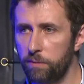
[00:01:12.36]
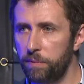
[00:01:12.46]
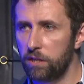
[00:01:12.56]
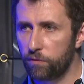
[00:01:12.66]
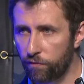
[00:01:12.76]
will
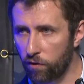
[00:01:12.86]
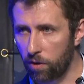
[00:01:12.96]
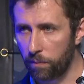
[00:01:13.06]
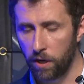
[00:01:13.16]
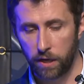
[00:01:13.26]
build a
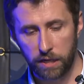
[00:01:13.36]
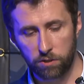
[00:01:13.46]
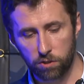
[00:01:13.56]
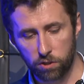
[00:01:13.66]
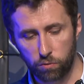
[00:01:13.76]
form
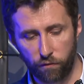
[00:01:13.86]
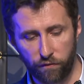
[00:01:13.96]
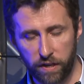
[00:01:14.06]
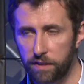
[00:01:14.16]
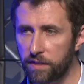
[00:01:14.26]
in order to
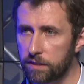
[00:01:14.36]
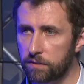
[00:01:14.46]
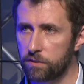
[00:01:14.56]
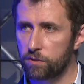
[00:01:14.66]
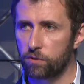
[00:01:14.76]
fill that
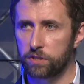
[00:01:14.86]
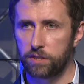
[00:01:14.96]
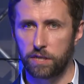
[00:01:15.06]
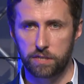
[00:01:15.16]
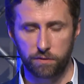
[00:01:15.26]
30
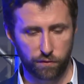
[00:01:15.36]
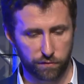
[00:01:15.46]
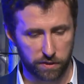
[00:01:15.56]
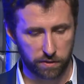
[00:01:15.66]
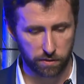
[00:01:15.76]
days and
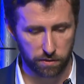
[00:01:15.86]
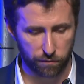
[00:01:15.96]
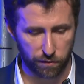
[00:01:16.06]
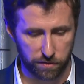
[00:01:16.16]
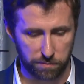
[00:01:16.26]
15, uh,
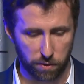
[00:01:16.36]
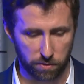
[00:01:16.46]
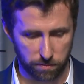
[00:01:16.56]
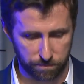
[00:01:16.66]
15 pounds.